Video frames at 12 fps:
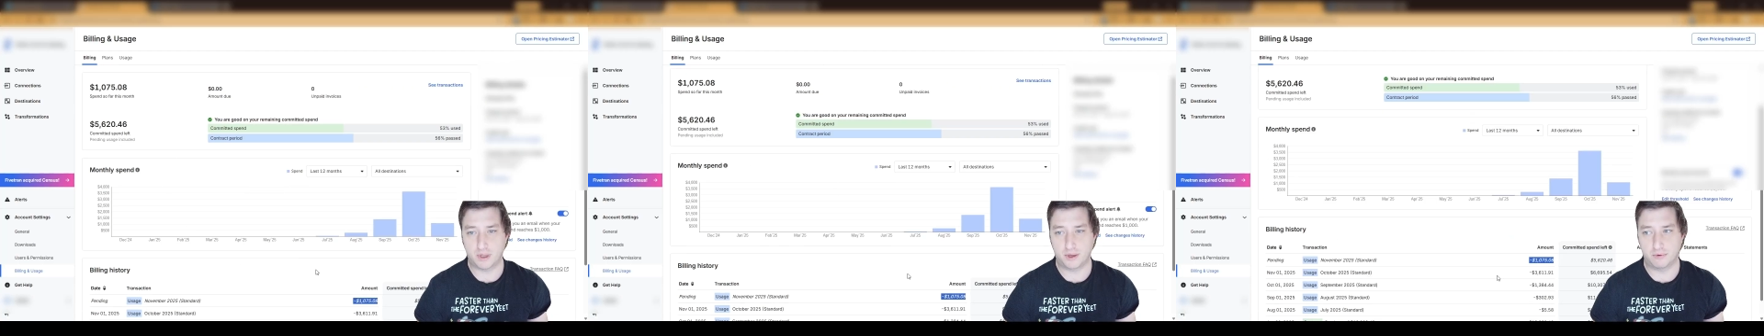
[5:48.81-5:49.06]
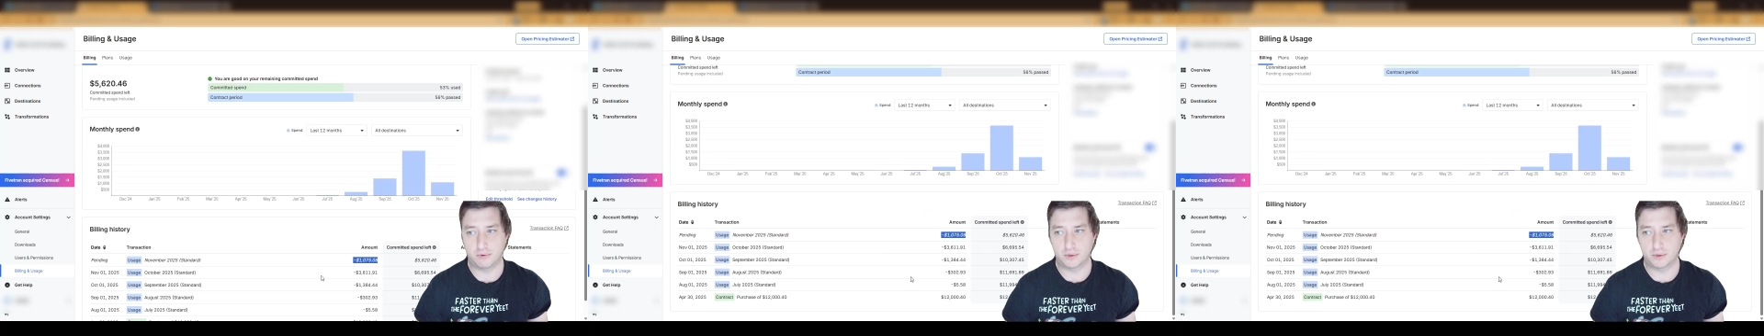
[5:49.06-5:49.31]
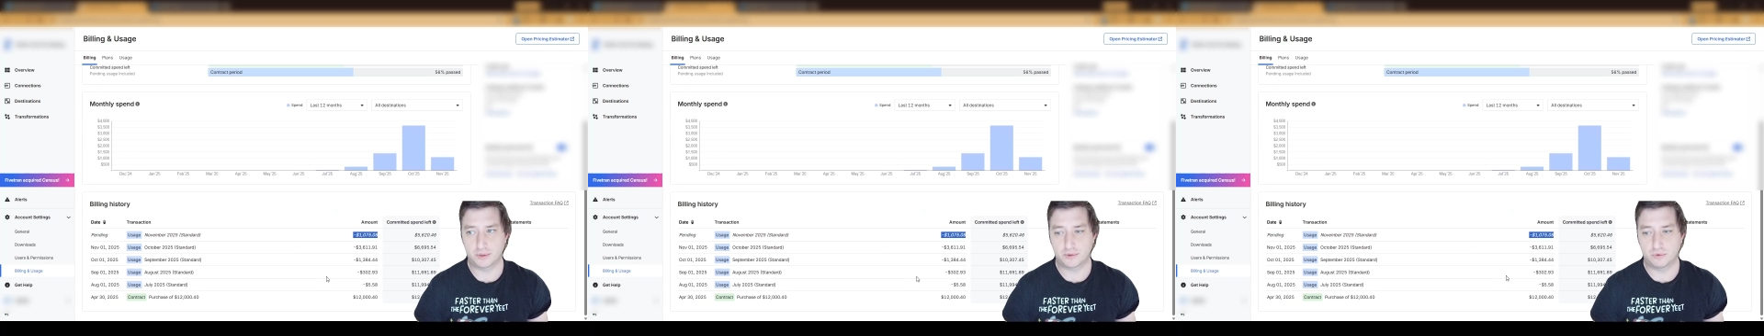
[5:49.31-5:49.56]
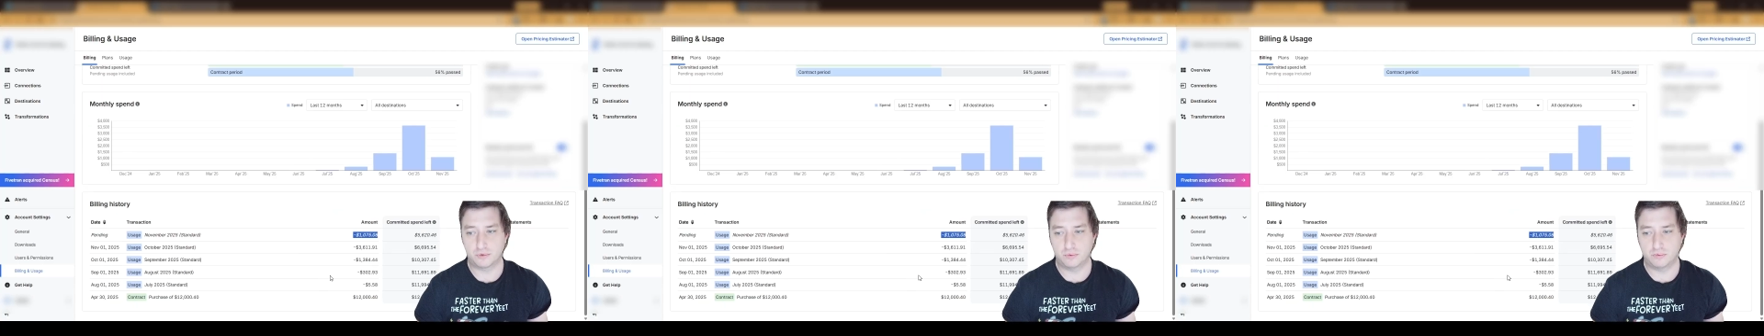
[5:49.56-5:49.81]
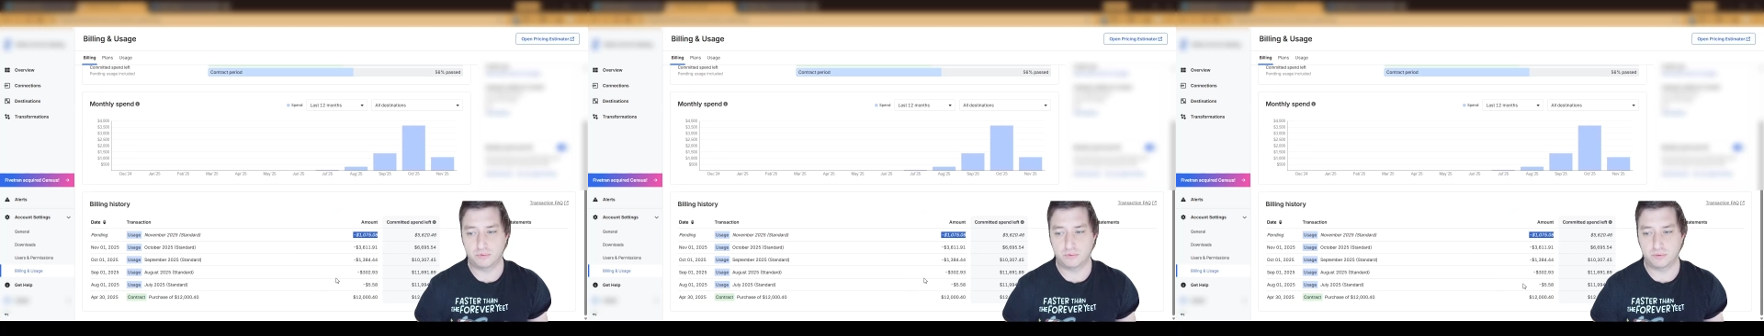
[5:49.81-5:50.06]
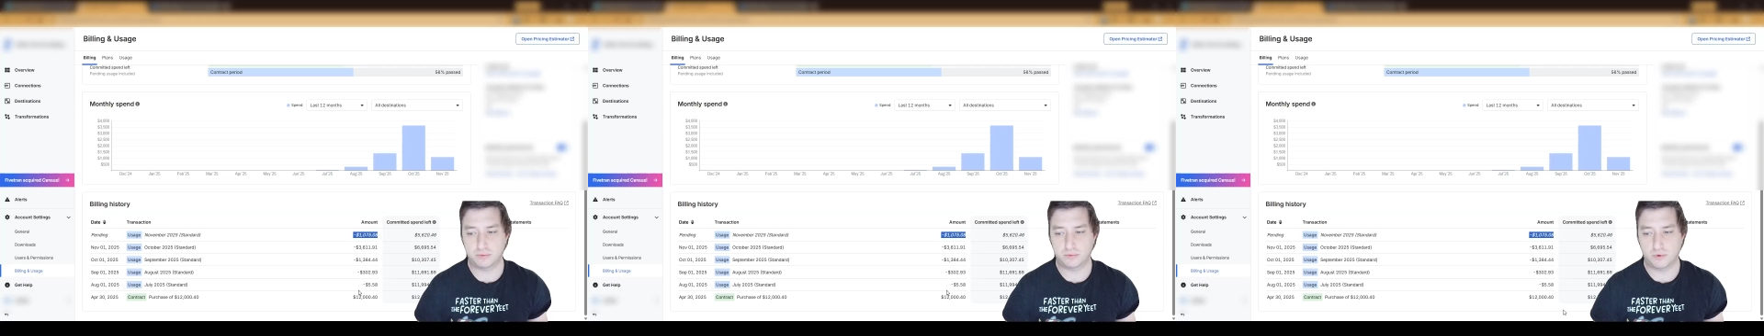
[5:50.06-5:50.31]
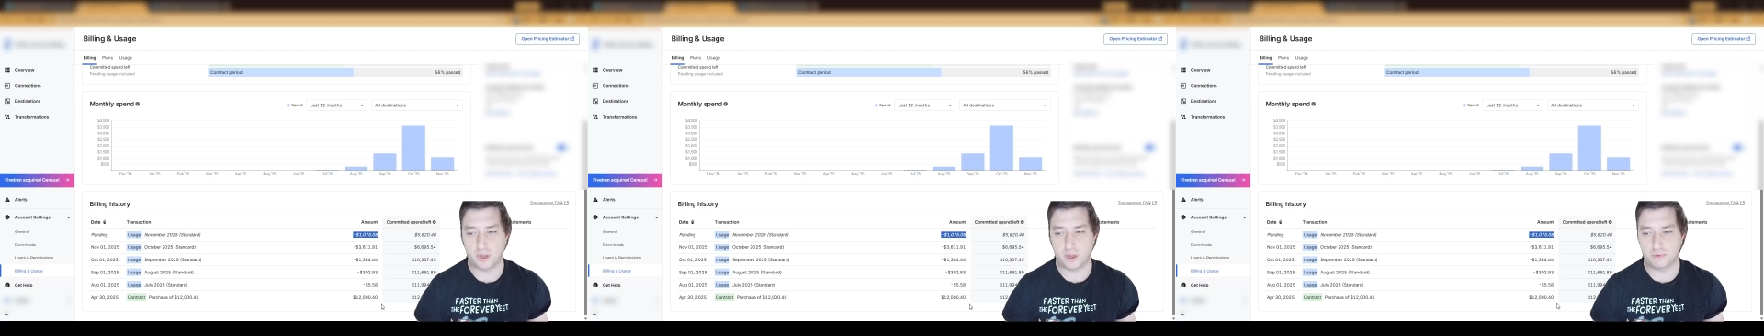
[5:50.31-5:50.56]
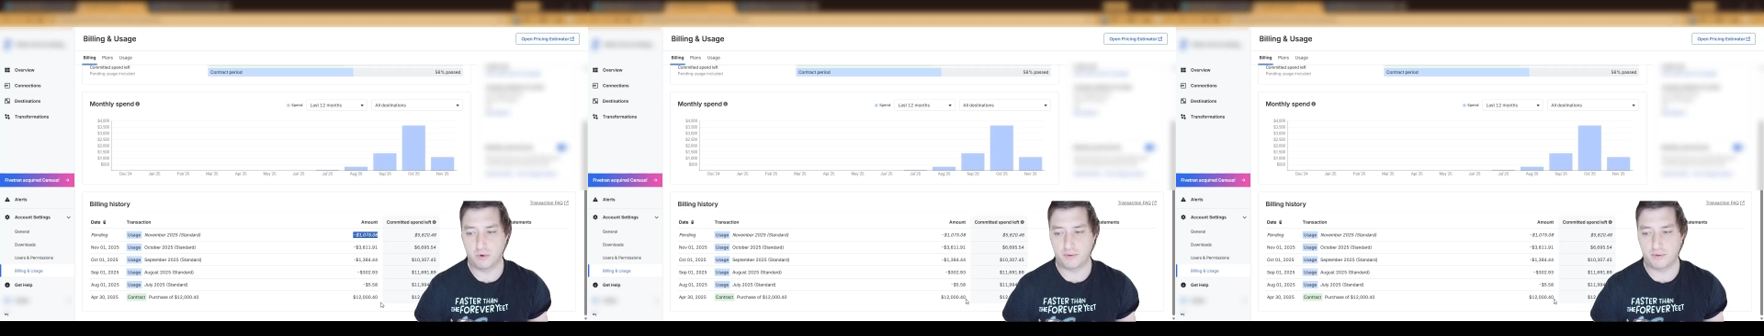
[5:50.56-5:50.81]
think it was
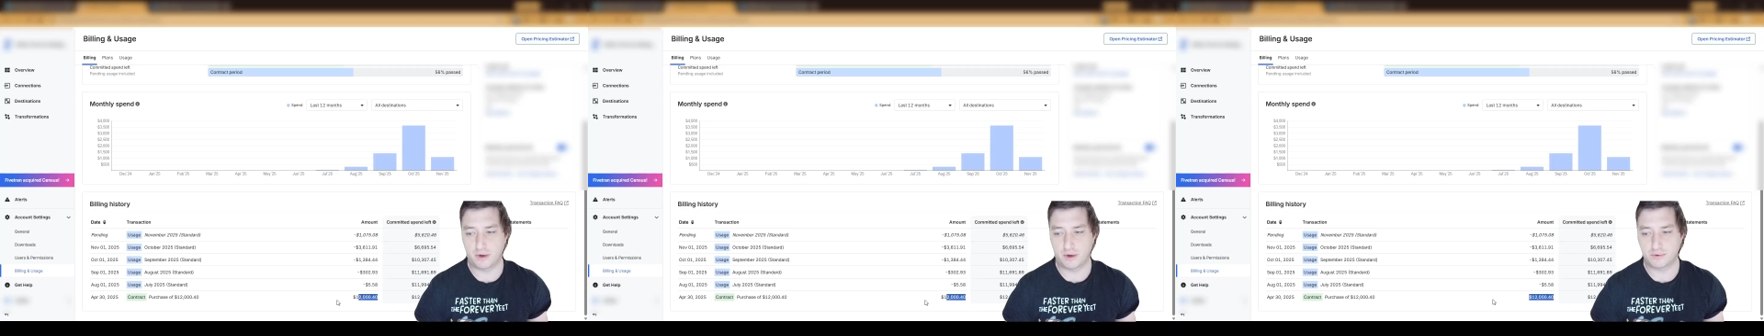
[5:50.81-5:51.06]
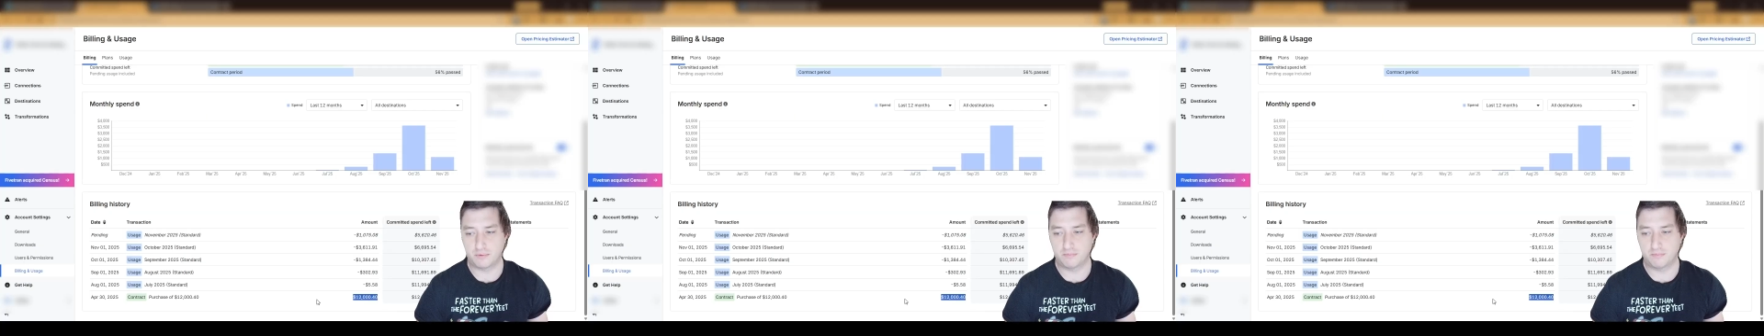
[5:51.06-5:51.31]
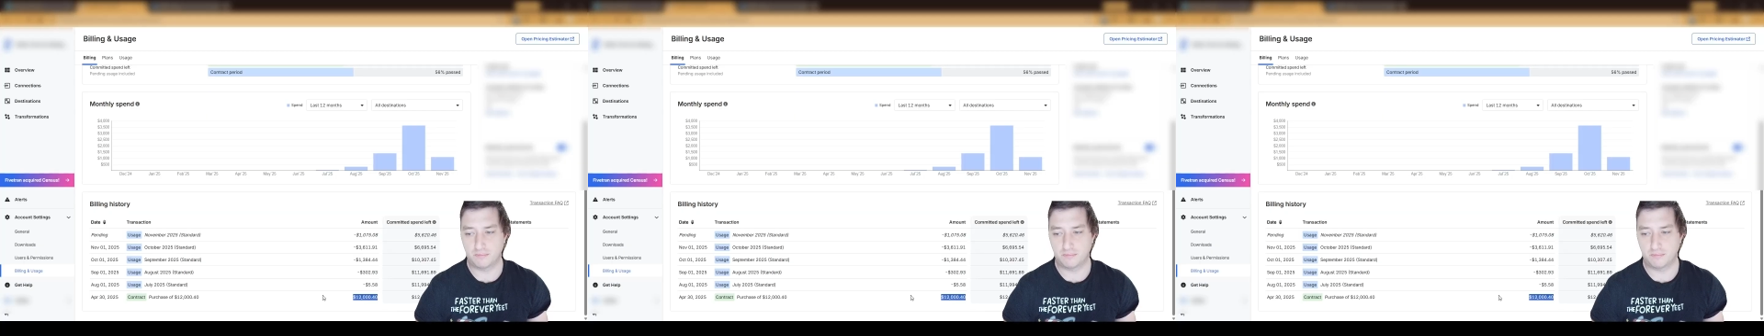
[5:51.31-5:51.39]
12,000